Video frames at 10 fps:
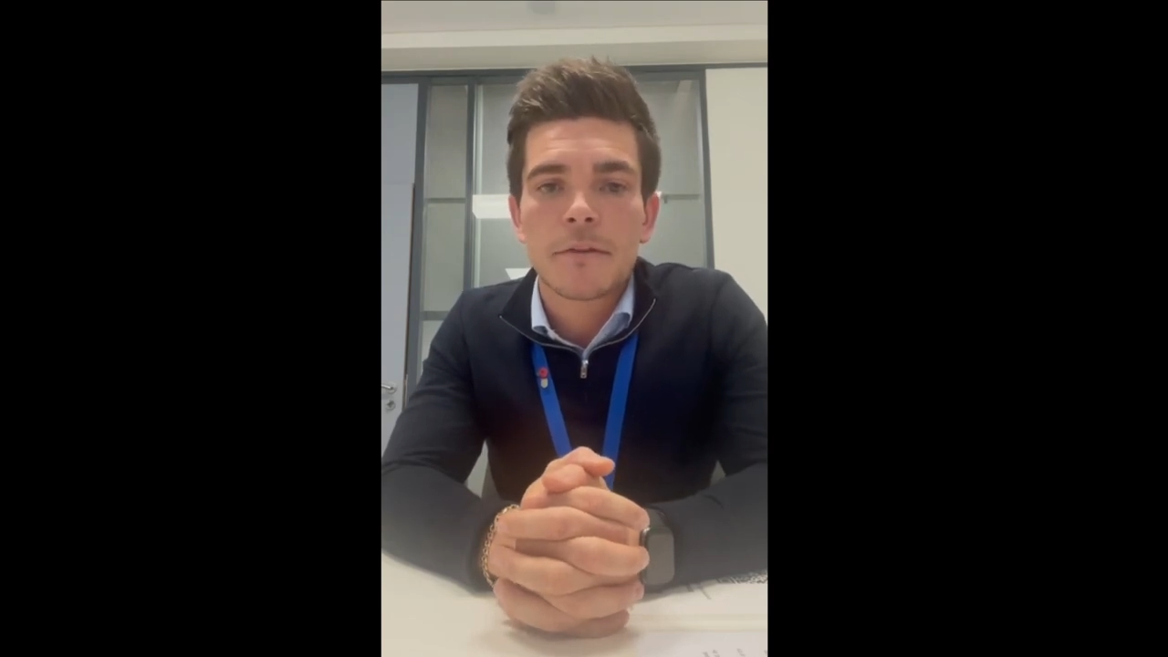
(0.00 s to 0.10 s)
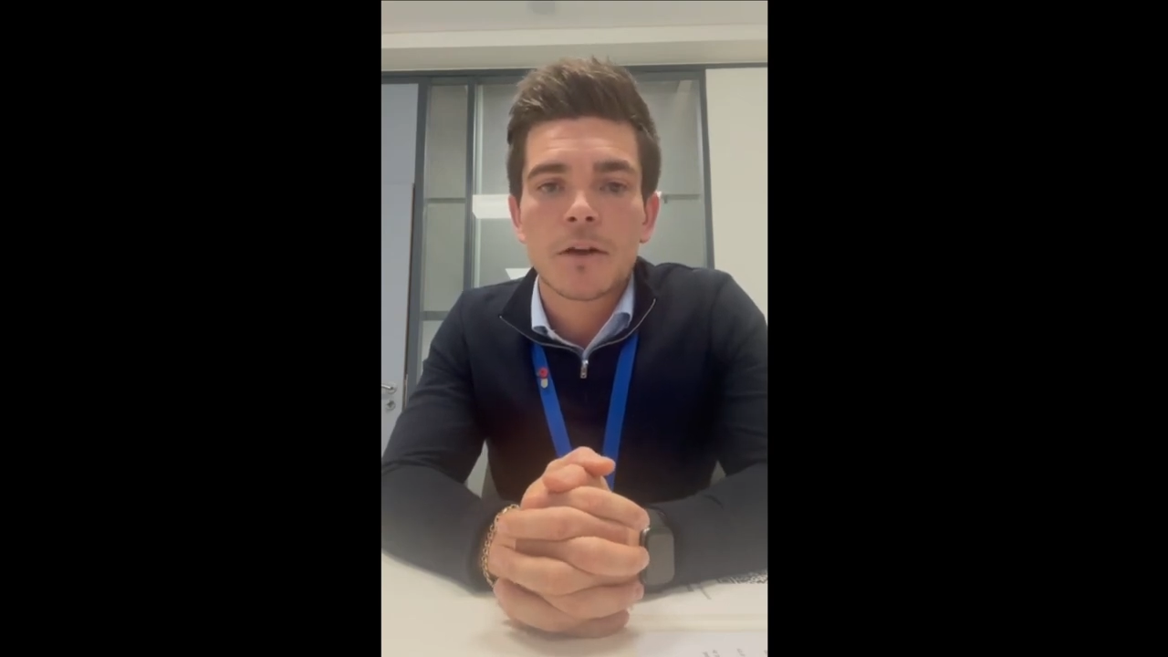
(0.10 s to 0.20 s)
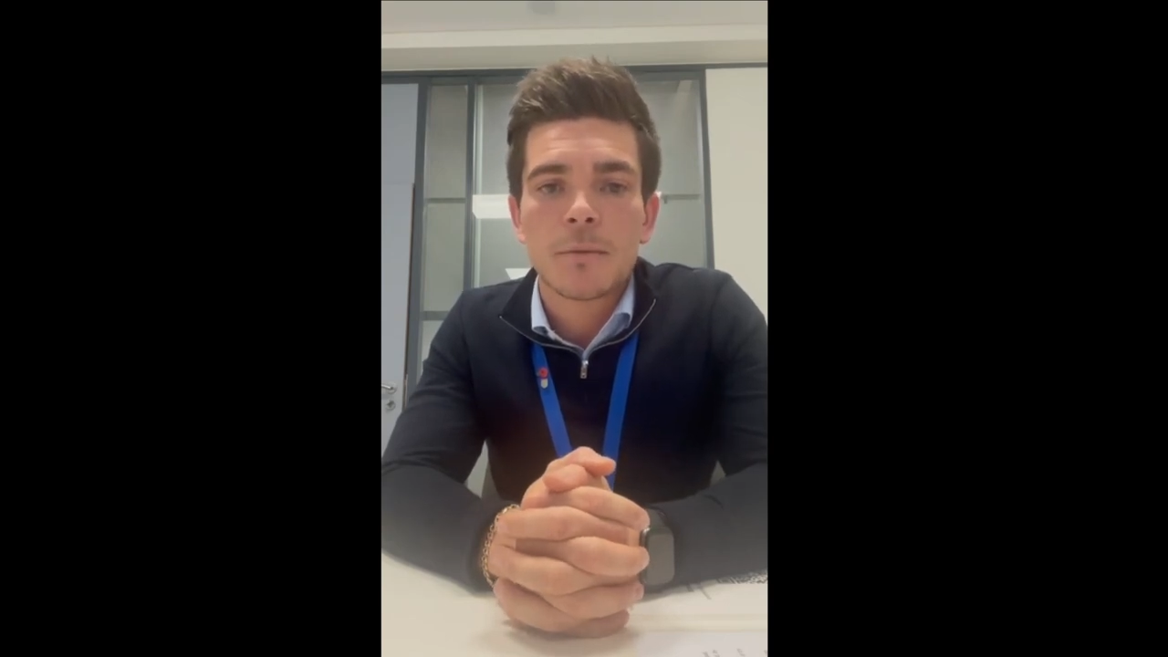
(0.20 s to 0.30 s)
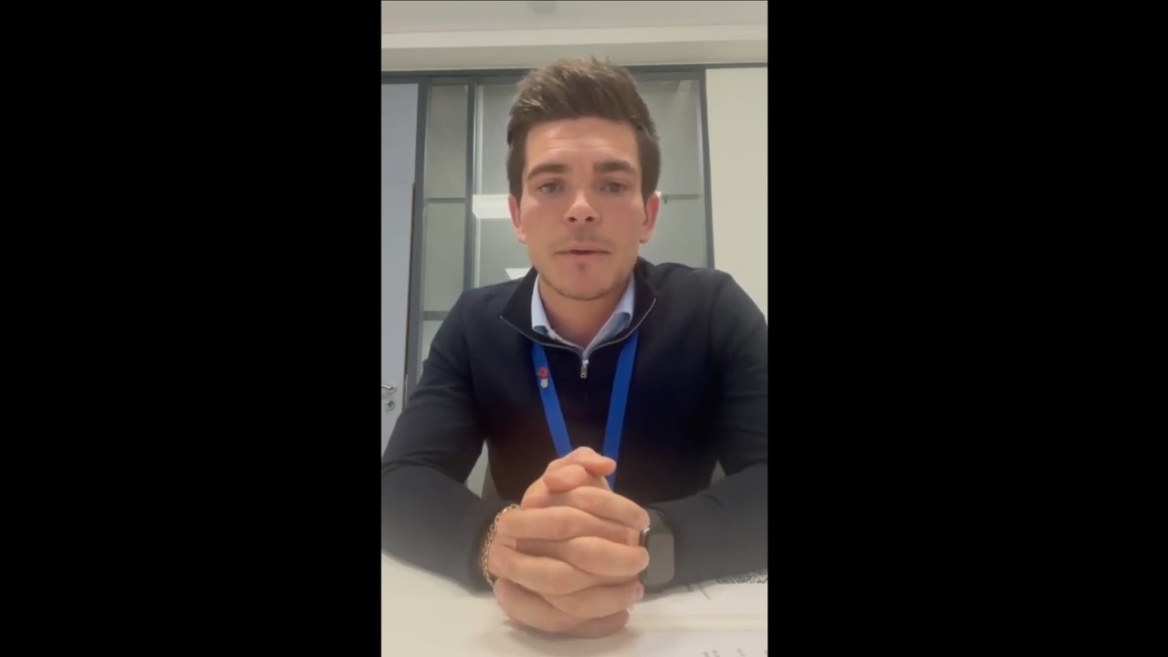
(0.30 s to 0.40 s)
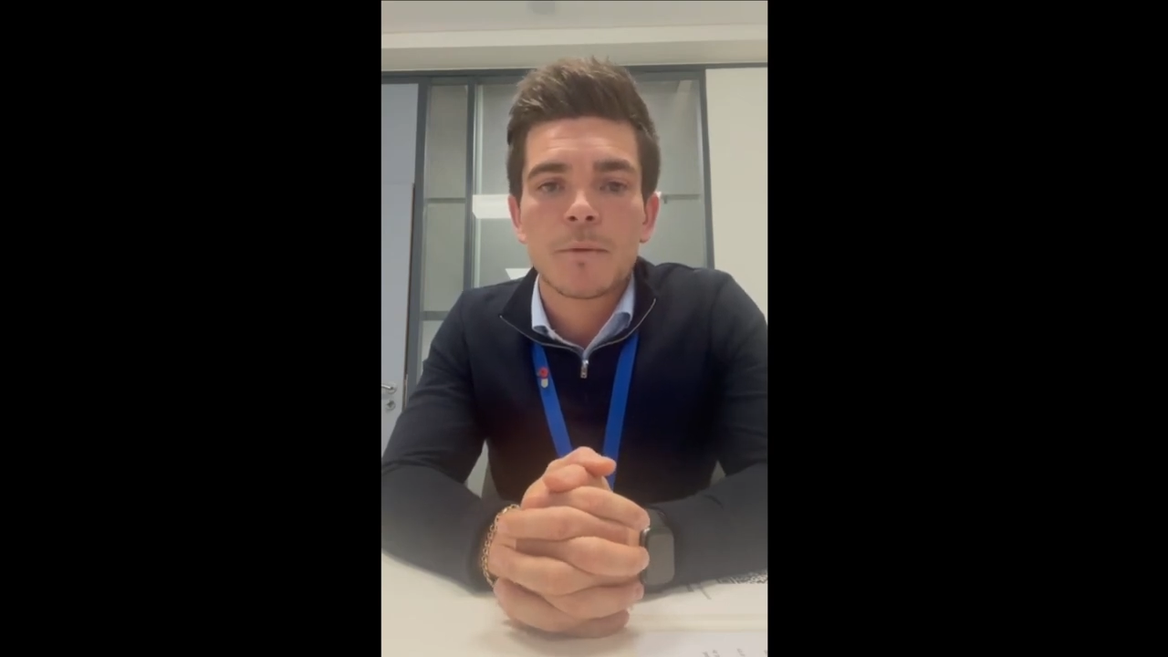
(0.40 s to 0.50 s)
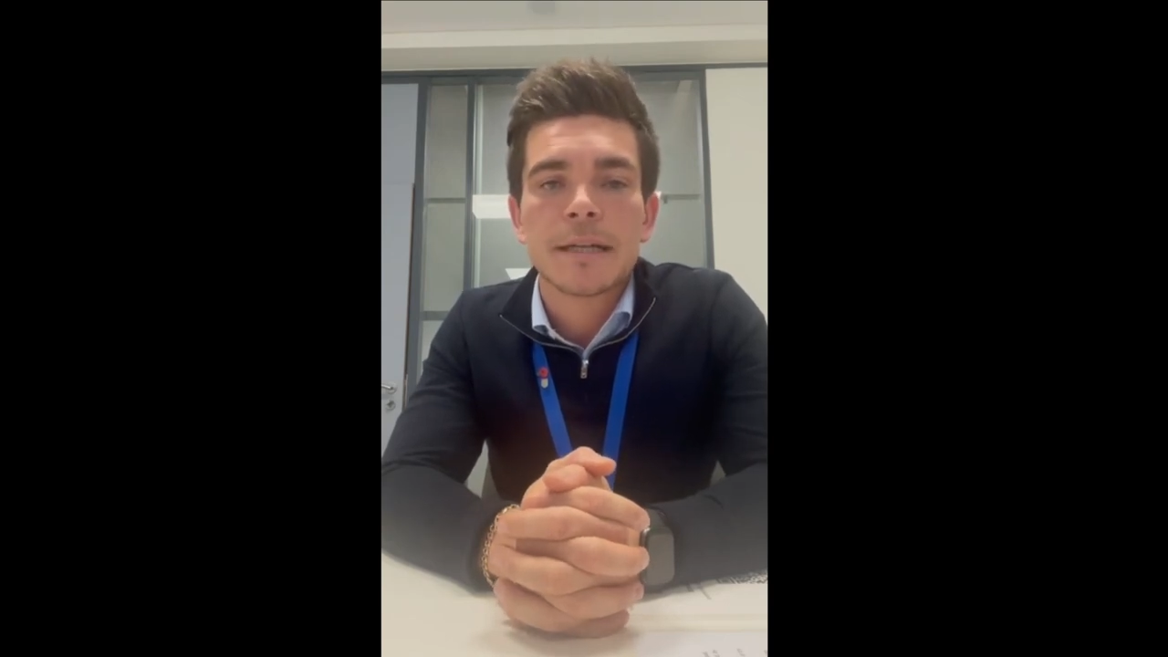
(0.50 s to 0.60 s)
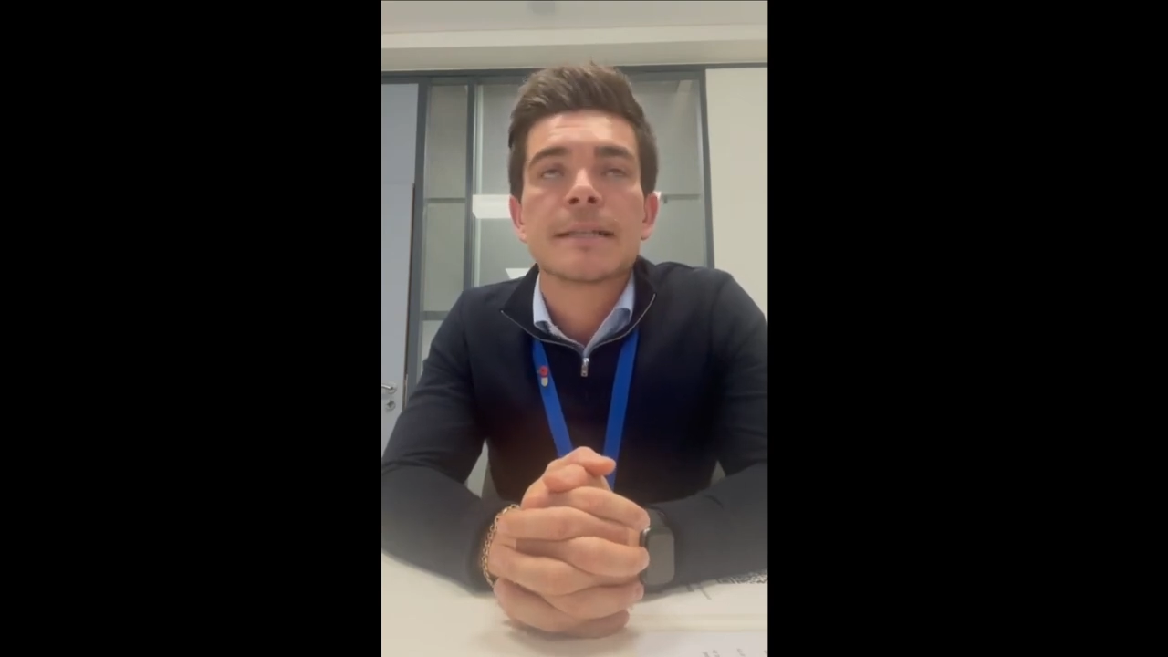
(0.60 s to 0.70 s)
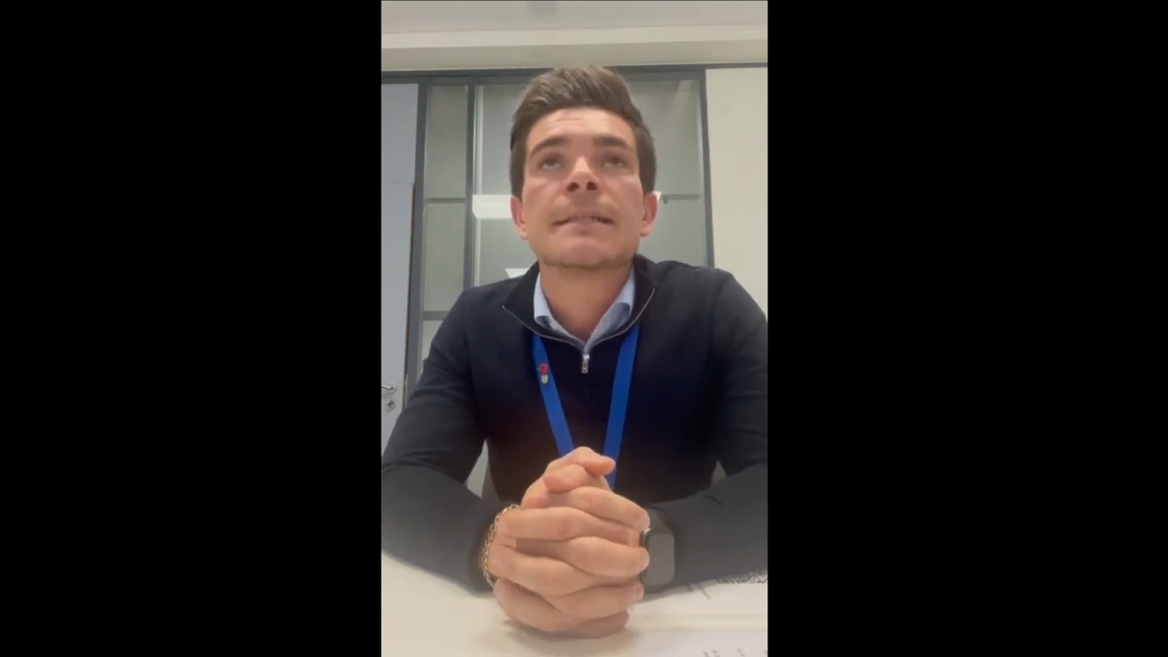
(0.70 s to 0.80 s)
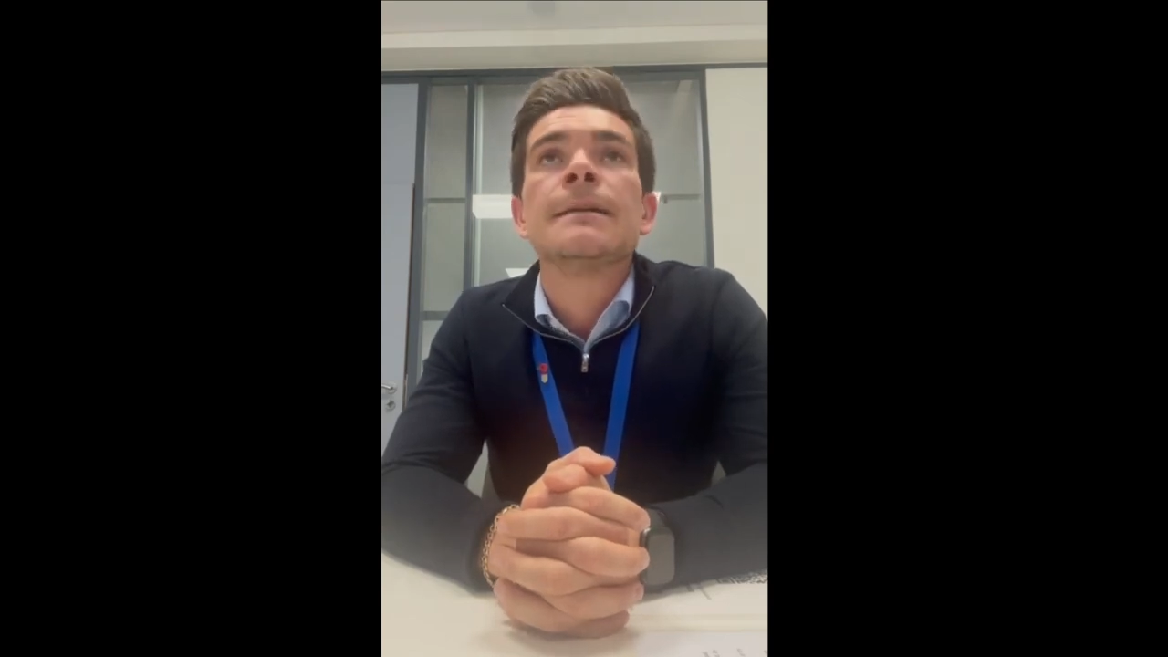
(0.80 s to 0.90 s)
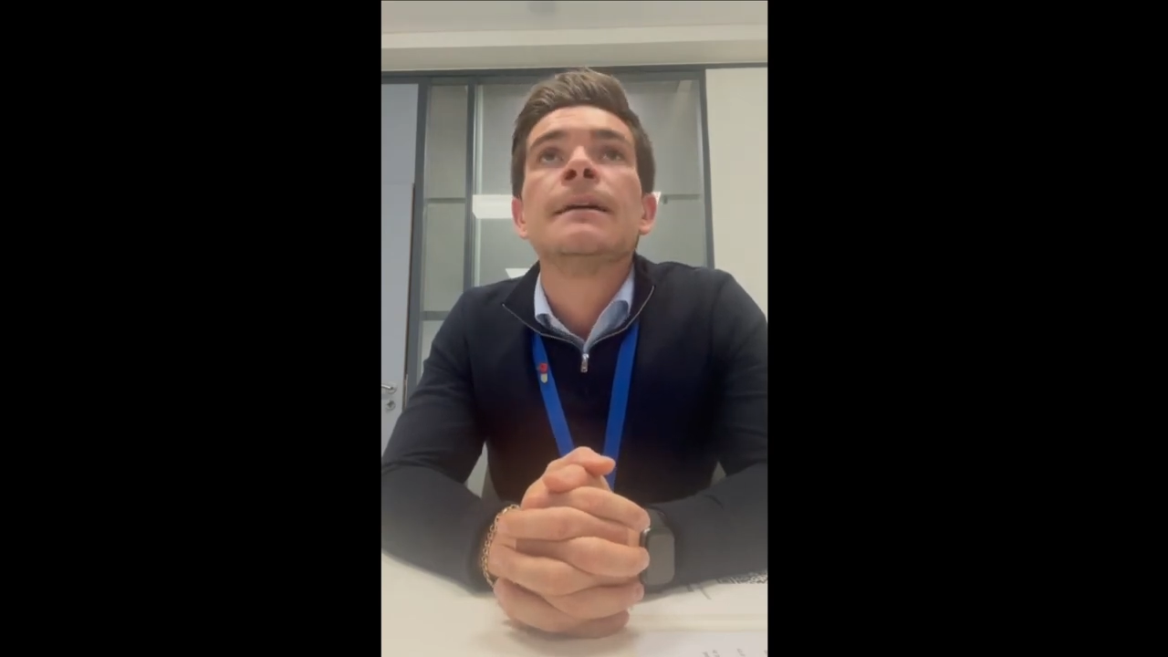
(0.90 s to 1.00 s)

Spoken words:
the coming weeks.